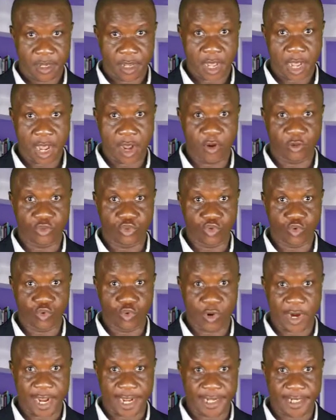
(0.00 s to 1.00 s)
How to
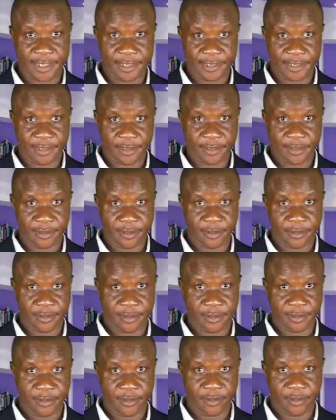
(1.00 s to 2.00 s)
write
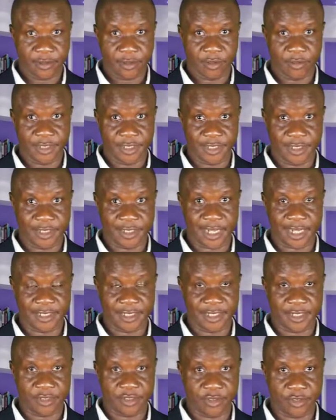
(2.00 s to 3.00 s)
your
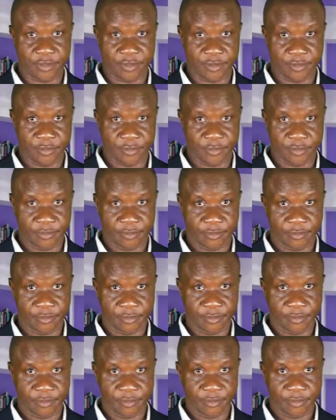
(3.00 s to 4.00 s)
dissertation.
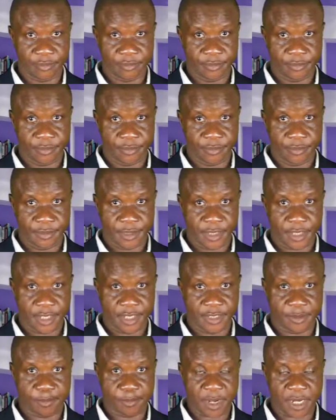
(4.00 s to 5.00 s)
It
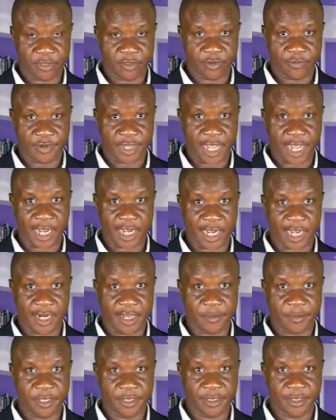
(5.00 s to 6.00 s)
is part of the
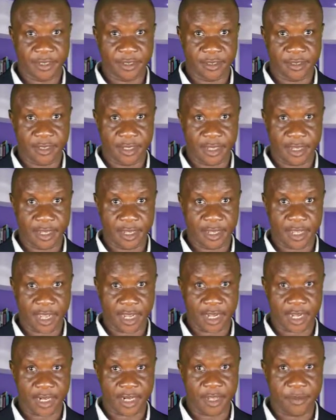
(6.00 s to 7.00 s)

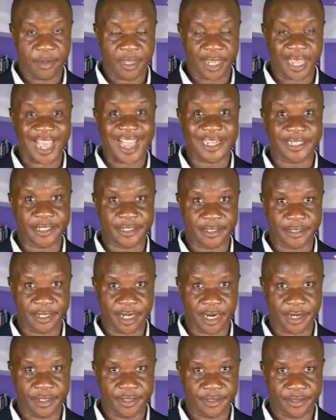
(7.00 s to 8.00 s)
academic
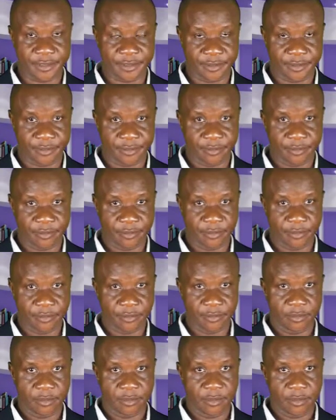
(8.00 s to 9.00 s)
exercise,
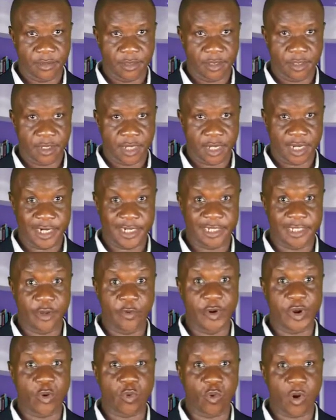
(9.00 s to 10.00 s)
and it's a
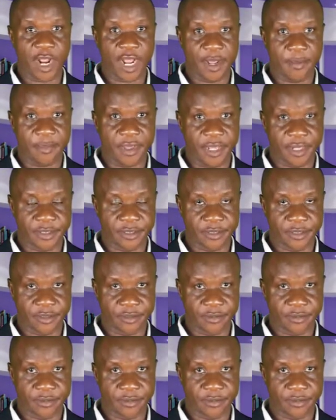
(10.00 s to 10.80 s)
requirement